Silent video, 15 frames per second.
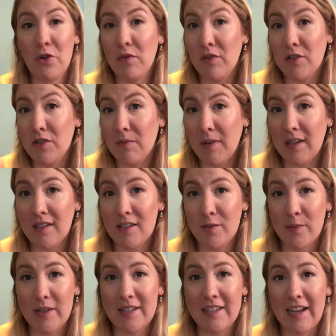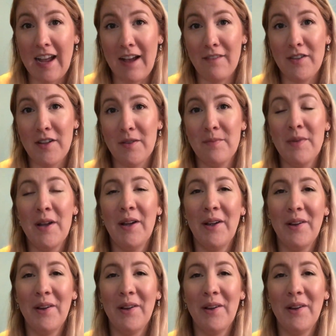over to my husband to have him